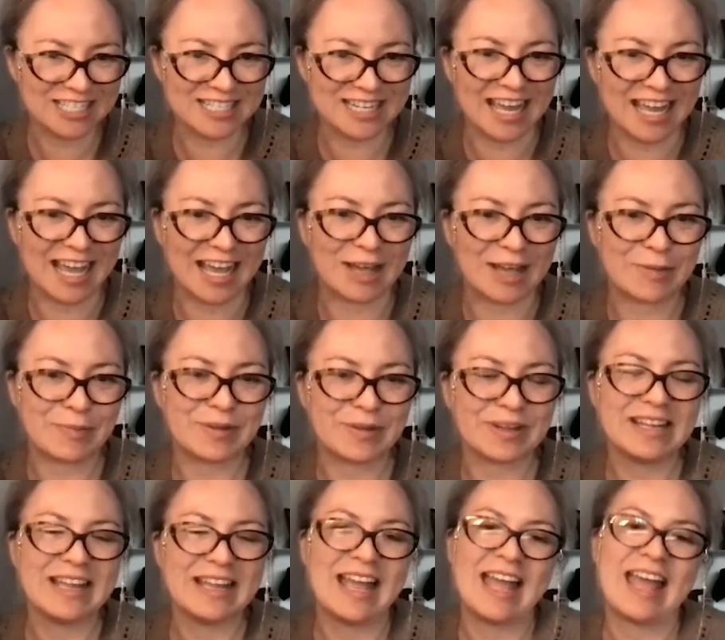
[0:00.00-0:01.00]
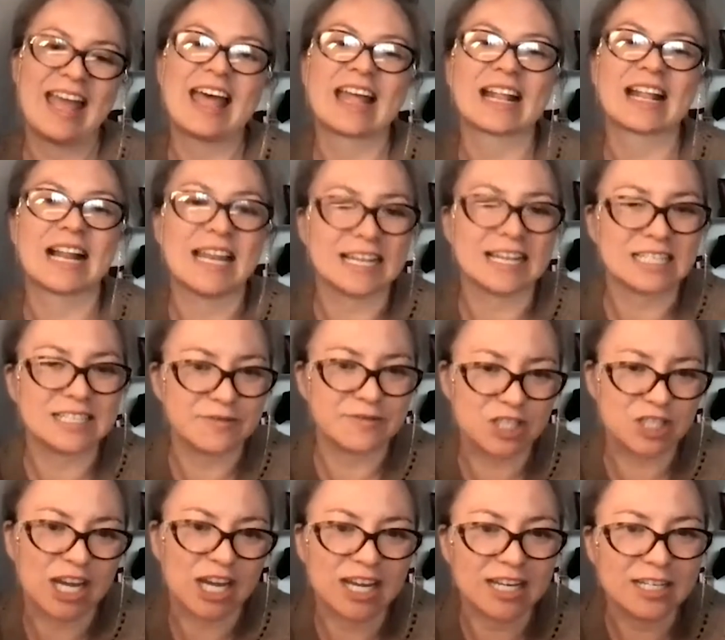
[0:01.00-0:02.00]
Lab. Collective
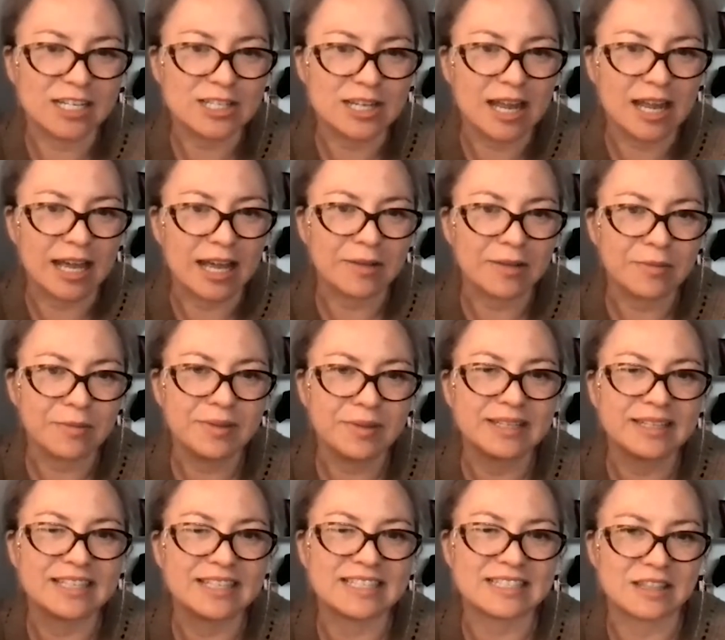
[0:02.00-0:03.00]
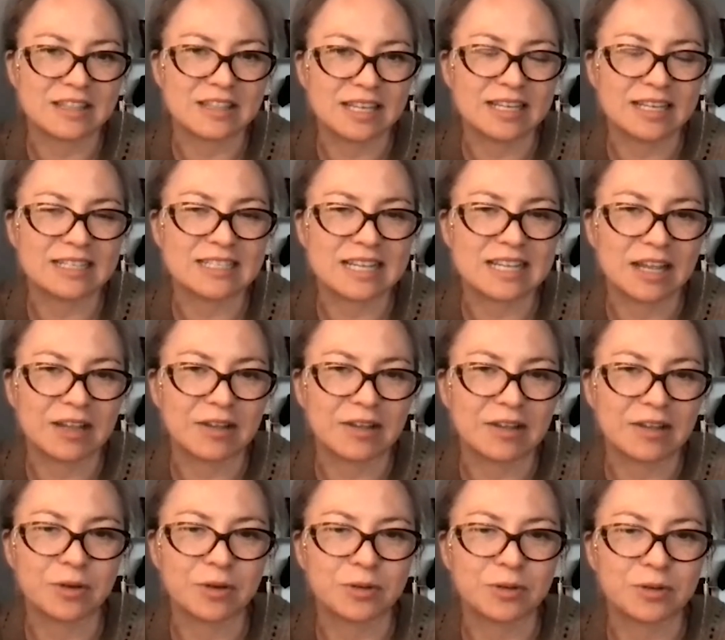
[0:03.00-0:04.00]
Change Lab is a think tank
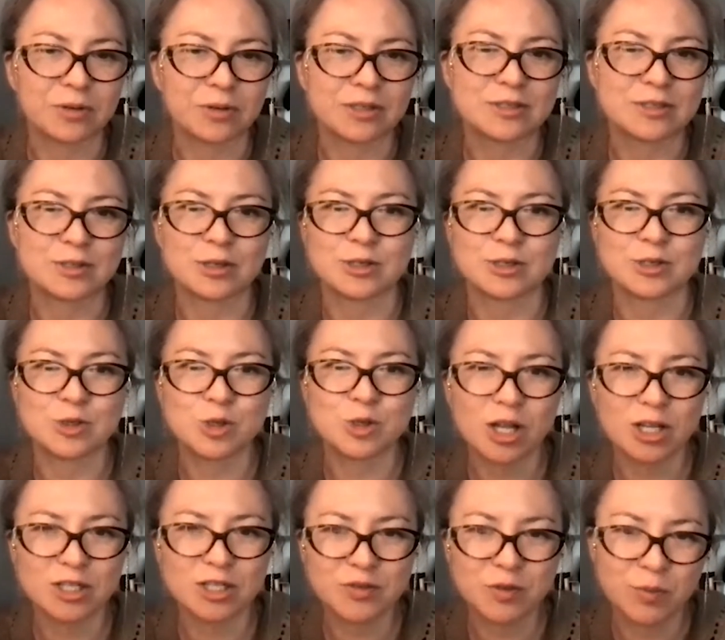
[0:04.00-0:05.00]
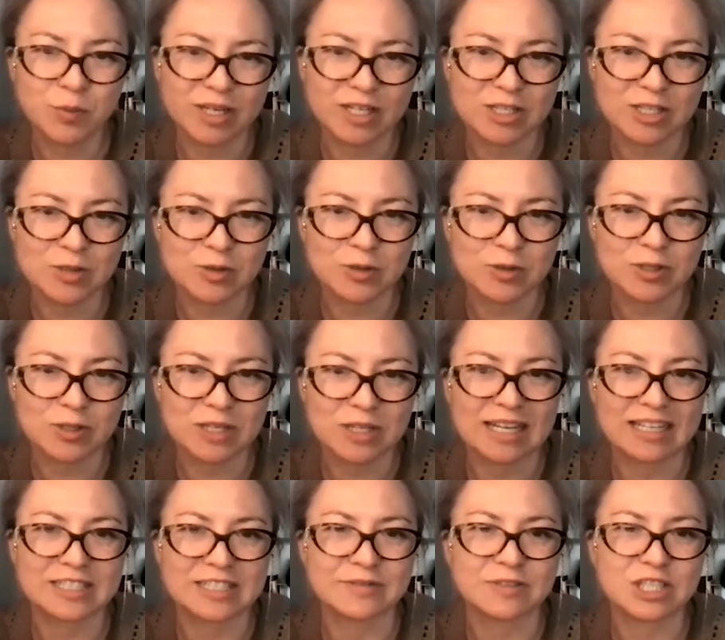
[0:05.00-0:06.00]
focused on transformational
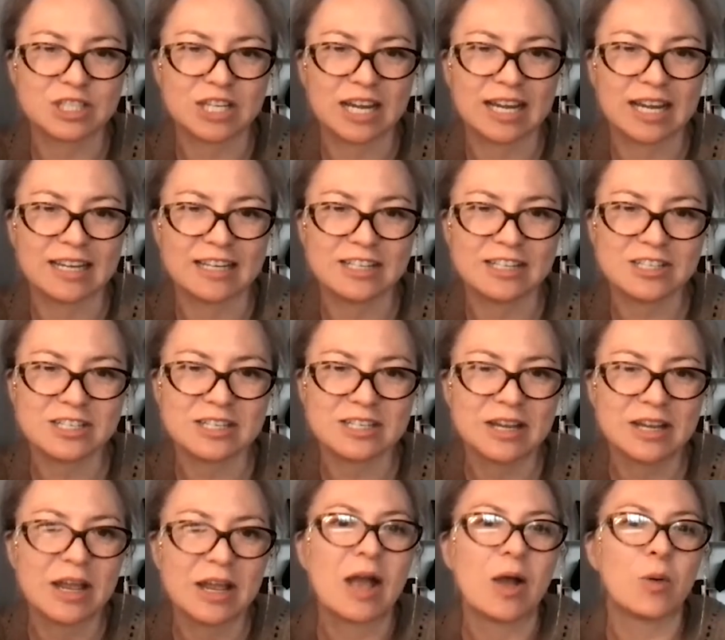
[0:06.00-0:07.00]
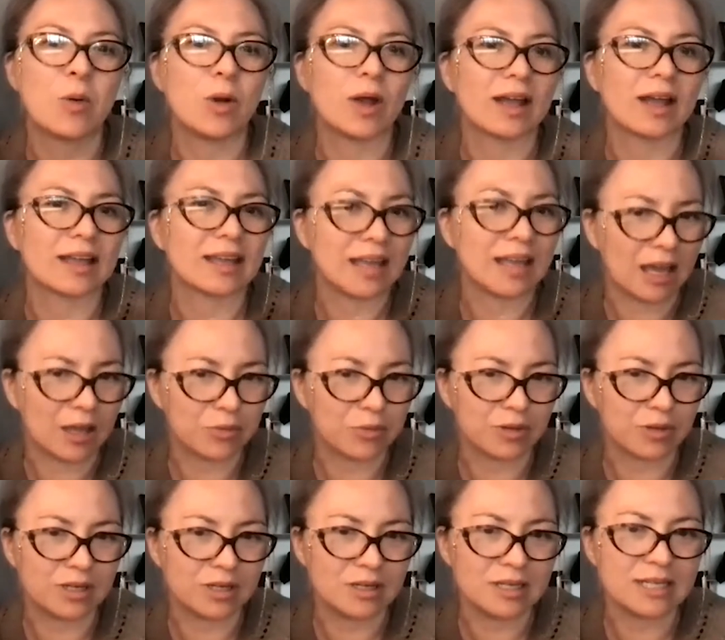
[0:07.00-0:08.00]
collective change, where
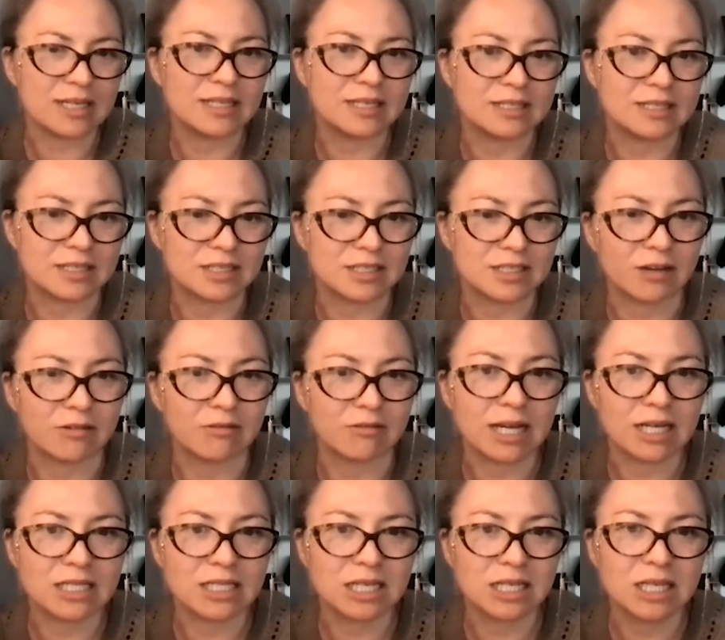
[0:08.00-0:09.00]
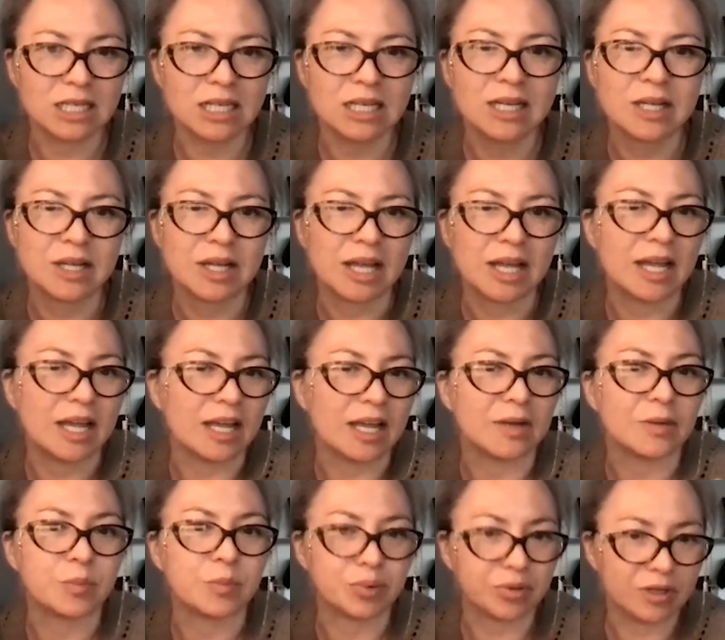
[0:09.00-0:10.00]
Katherine is a director,
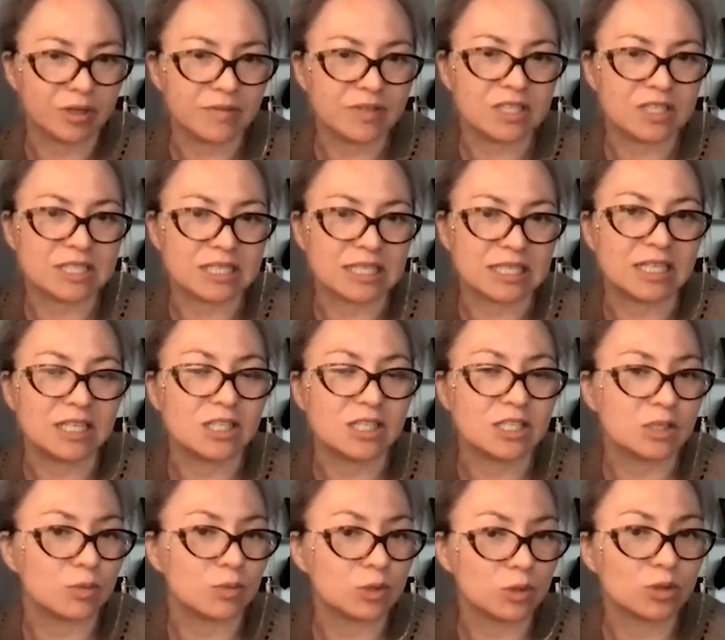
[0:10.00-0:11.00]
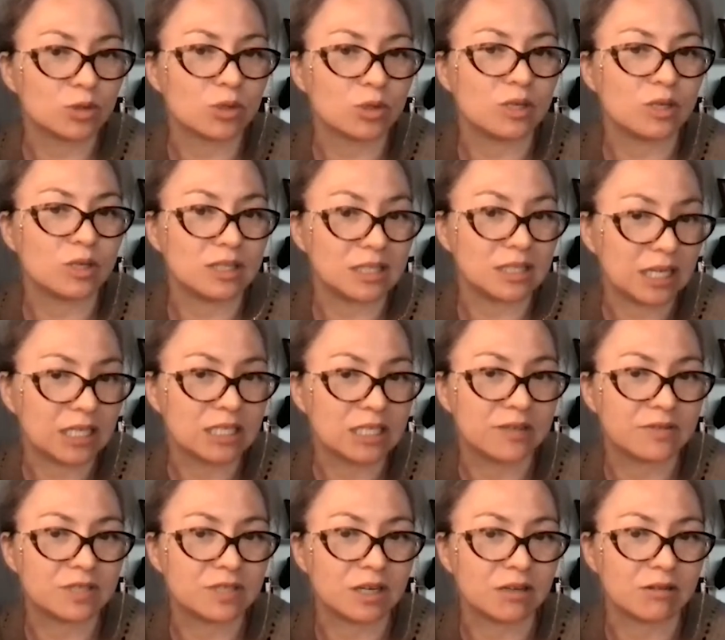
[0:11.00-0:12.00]
and previously she was also the
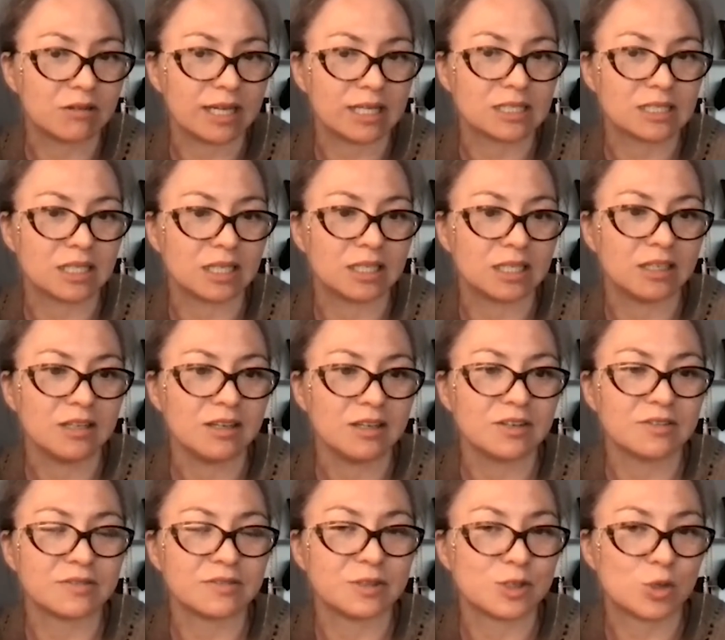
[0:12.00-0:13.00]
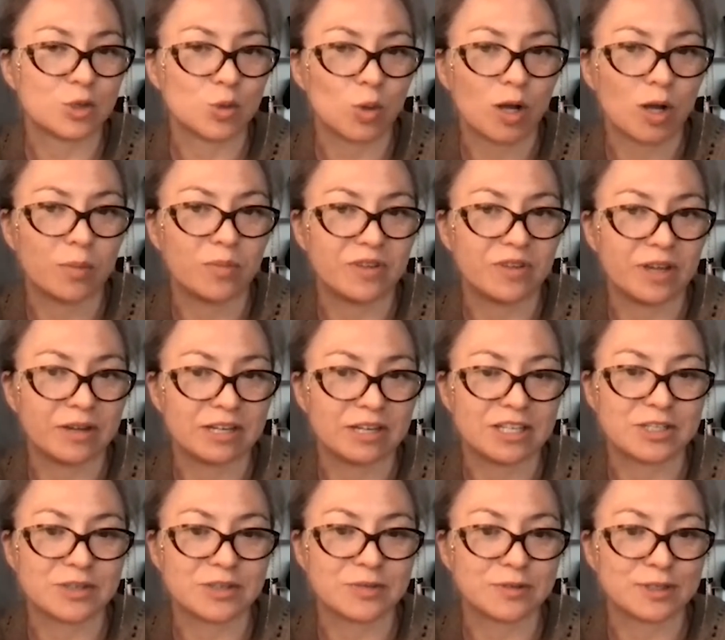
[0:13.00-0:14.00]
executive director of the Schwab
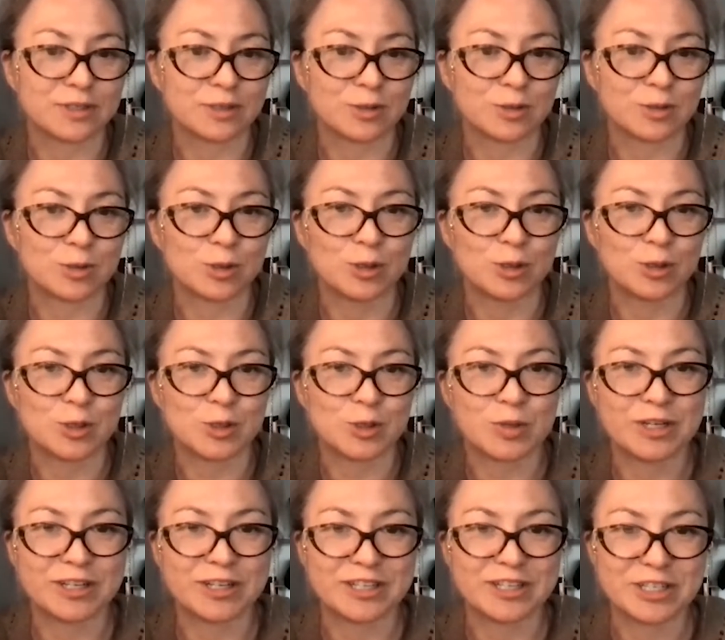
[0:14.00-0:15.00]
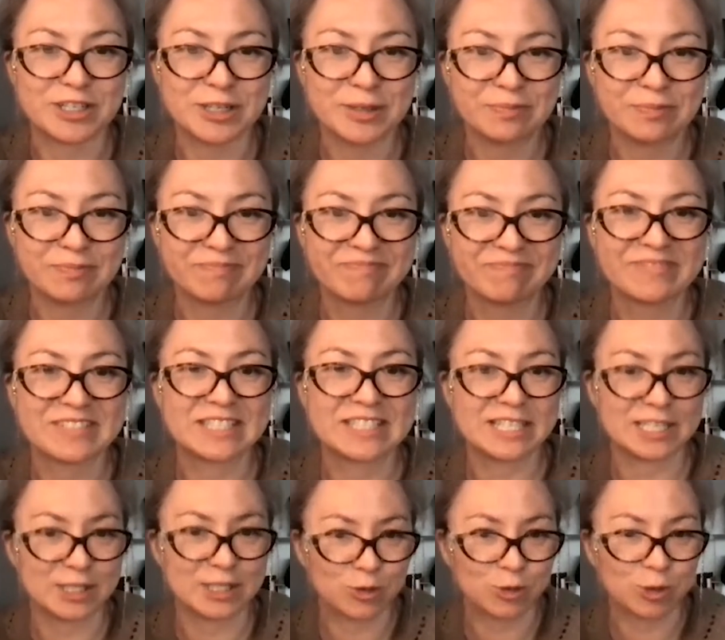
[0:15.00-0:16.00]
Foundation for Social Entrepreneurship,
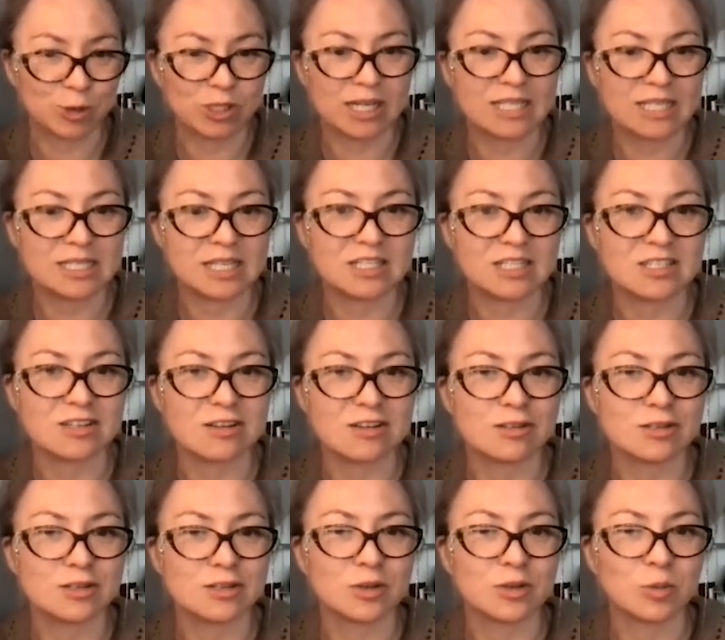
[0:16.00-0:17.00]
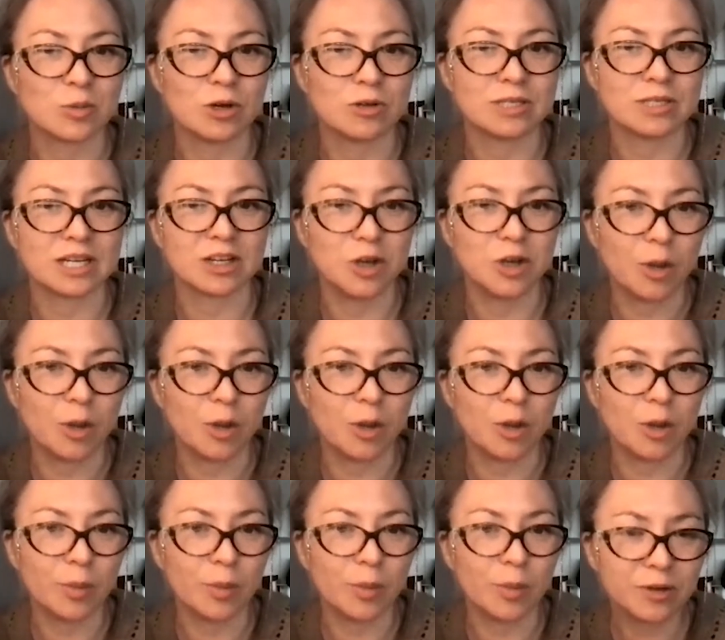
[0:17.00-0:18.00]
sister organization to the World Economic
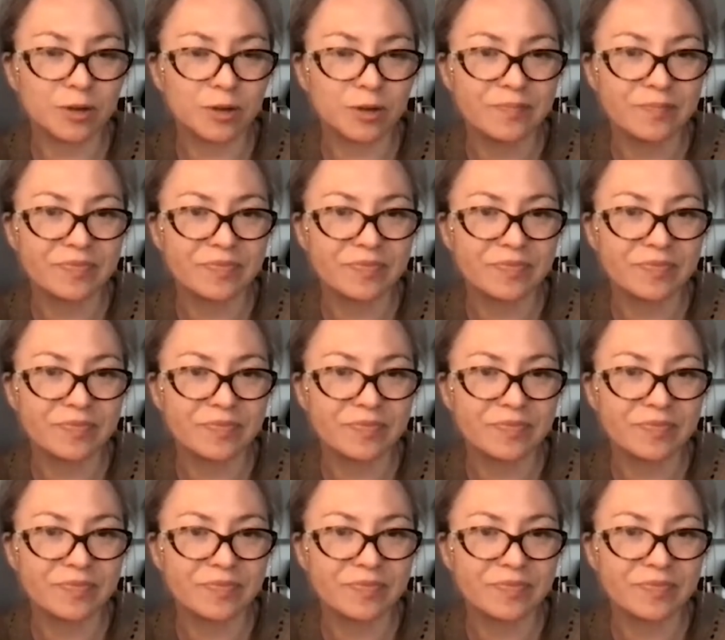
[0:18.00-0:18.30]
Forum,